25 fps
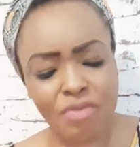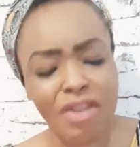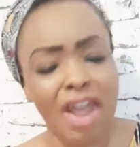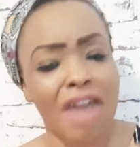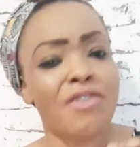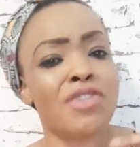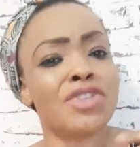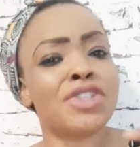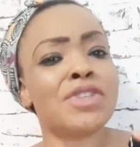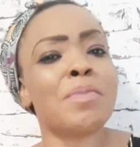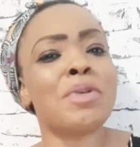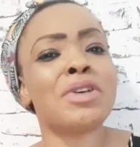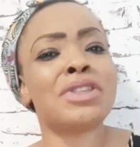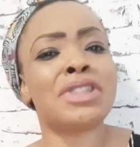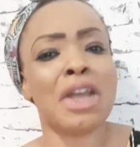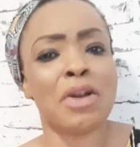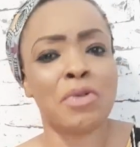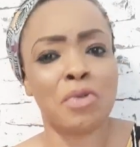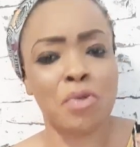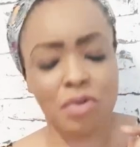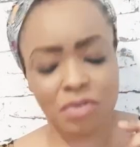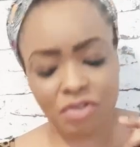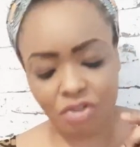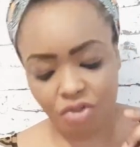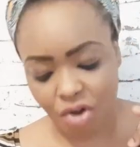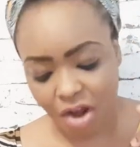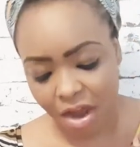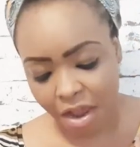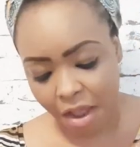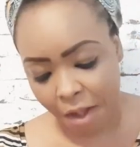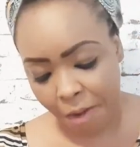I for some reason I go try